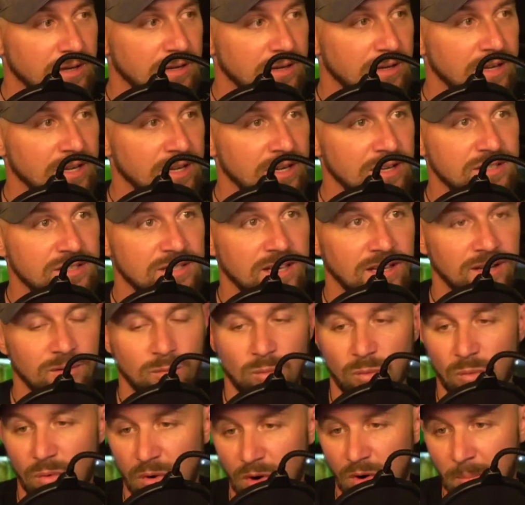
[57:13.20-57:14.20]
It is getting
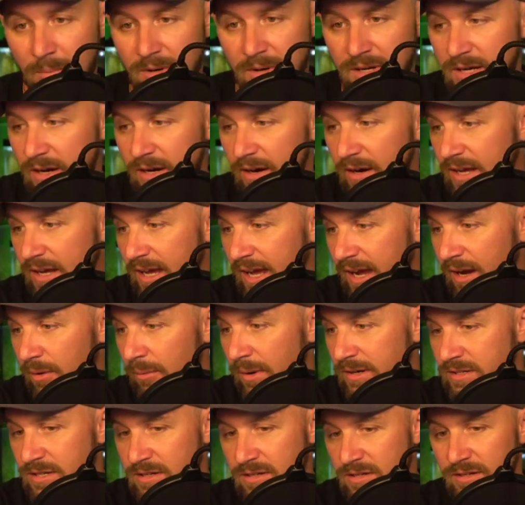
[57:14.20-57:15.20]
warm in here. Can't wait to
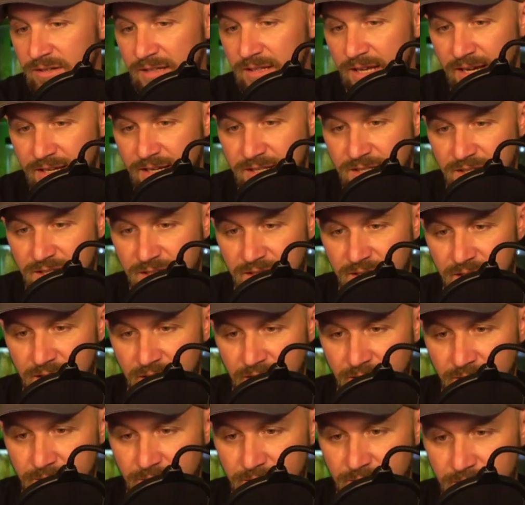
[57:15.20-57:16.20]
turn the AC on.
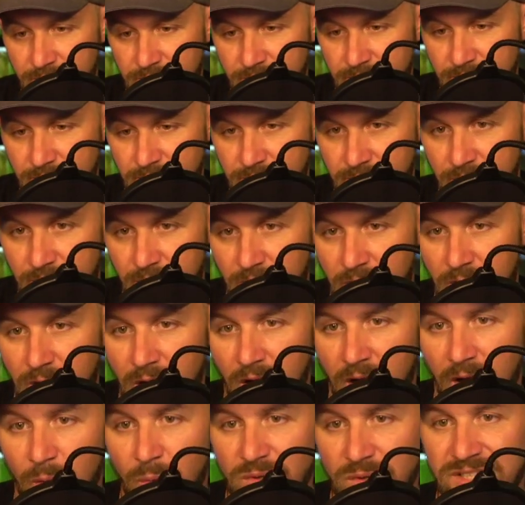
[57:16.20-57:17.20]

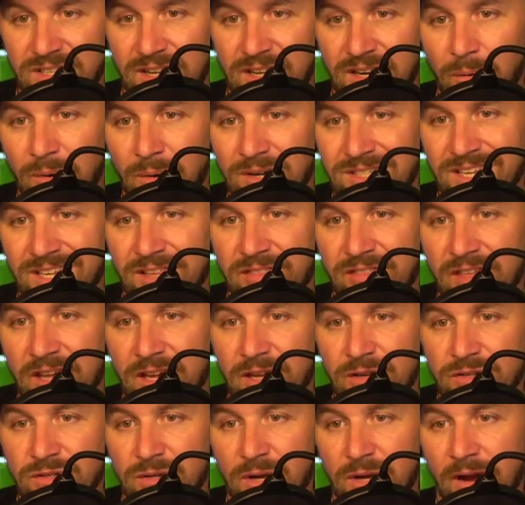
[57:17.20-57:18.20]
Once again, I want to say thank you
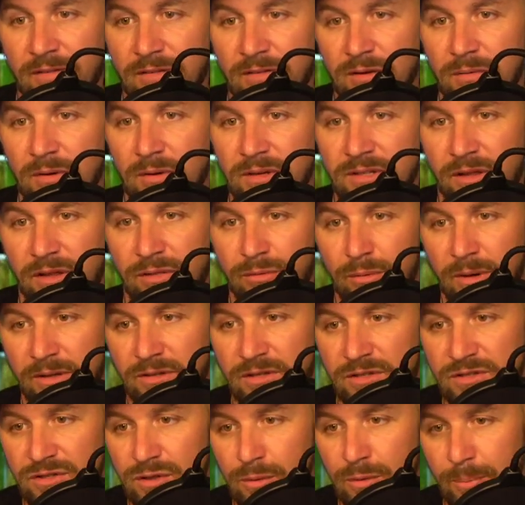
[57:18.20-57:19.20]
to everyone that threw out the
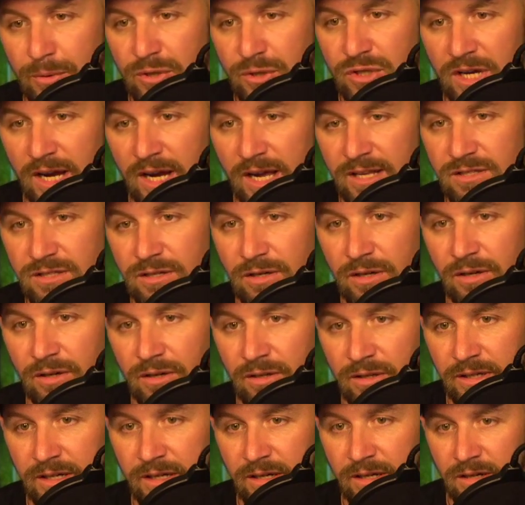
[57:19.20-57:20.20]
super chats
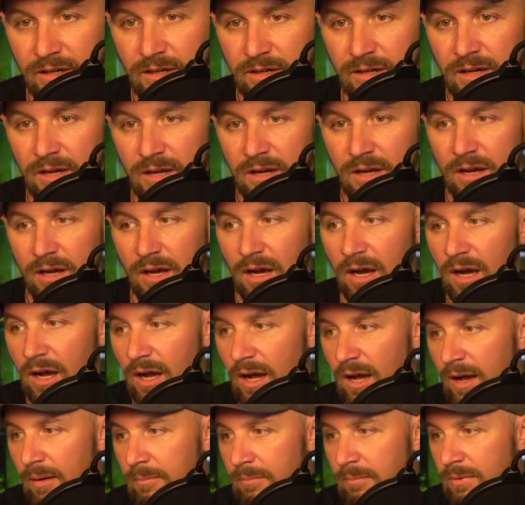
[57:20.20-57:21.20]
earlier.
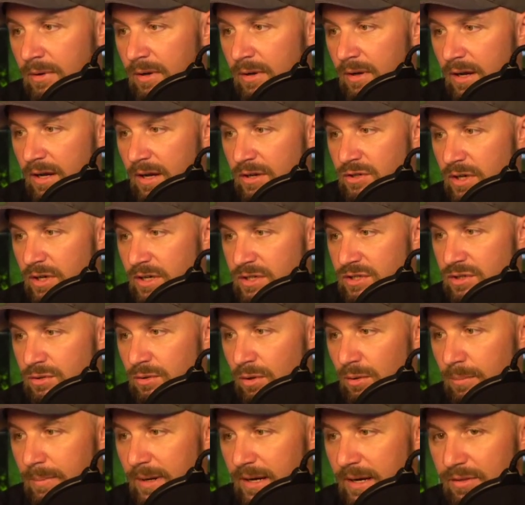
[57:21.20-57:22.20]
Try to scroll
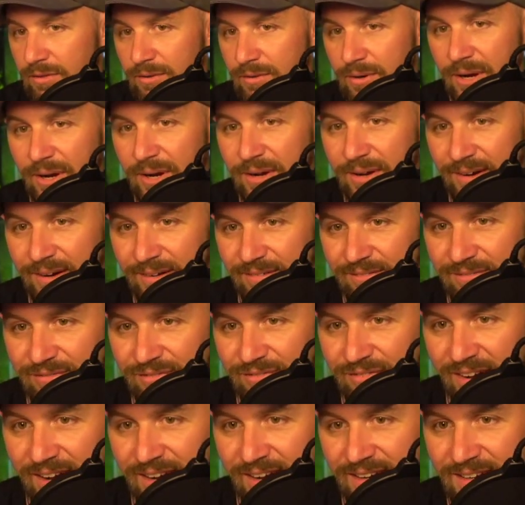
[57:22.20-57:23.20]
back through here and
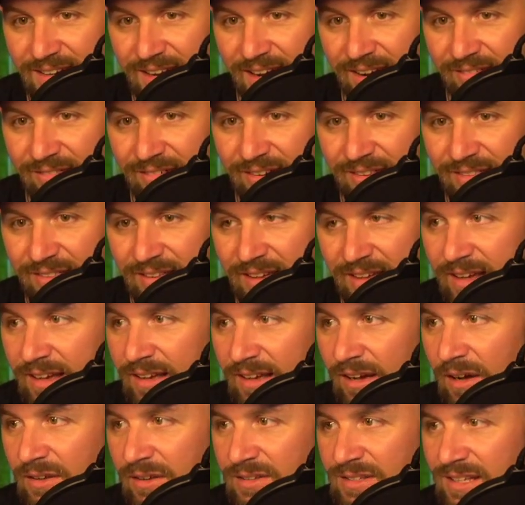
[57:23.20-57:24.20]
find everything. Oh,
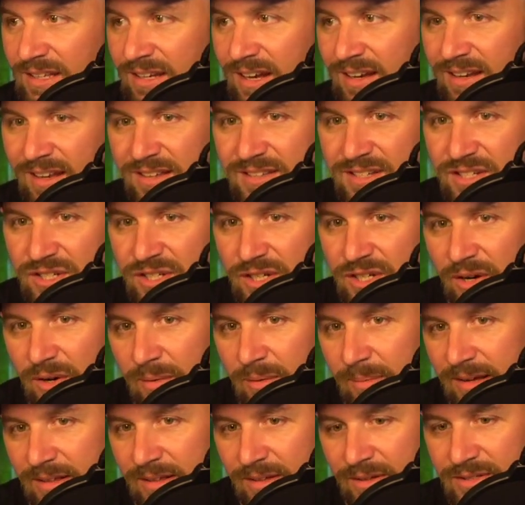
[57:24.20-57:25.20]
see, and it doesn't show them. I
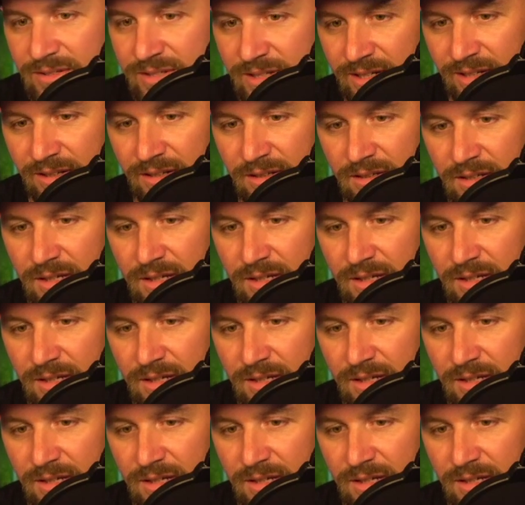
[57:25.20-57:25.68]
lose it all.